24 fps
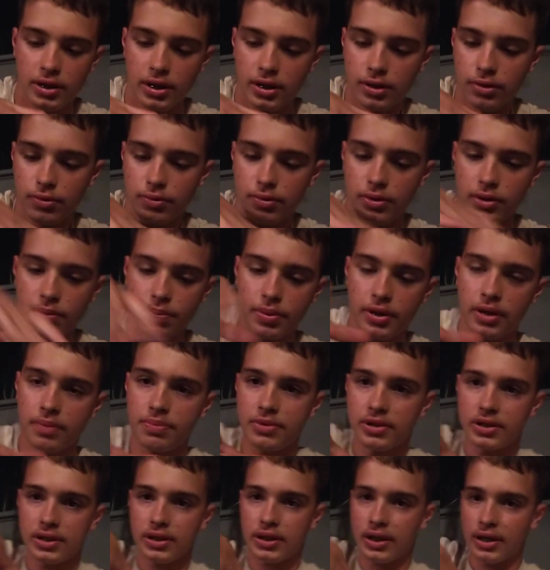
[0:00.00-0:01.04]
I don't want to pop
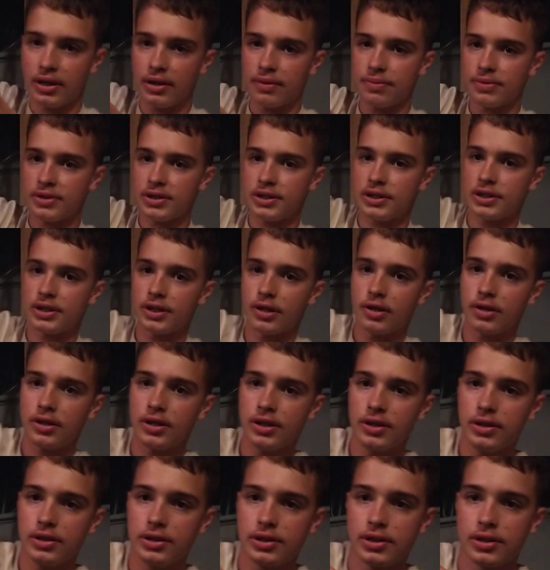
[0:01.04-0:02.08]
this thing out of its
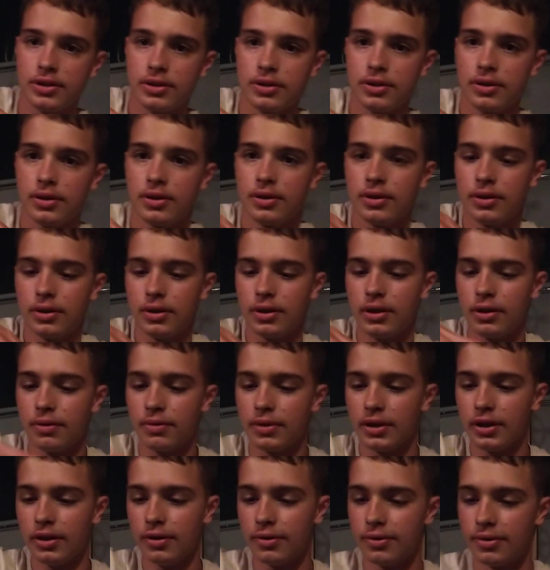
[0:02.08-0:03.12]
sockets. There
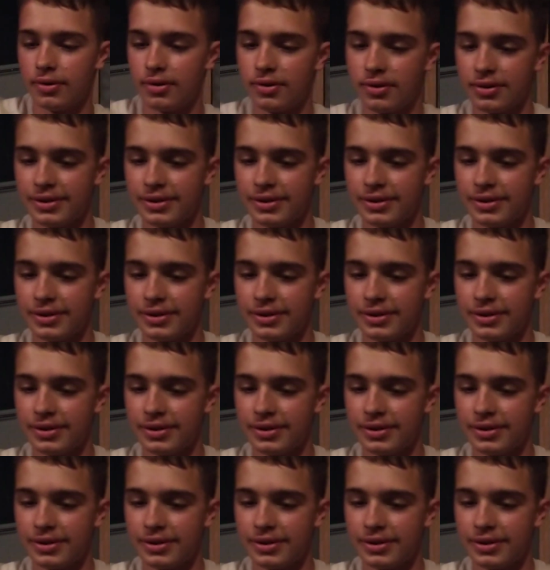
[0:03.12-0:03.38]
we go.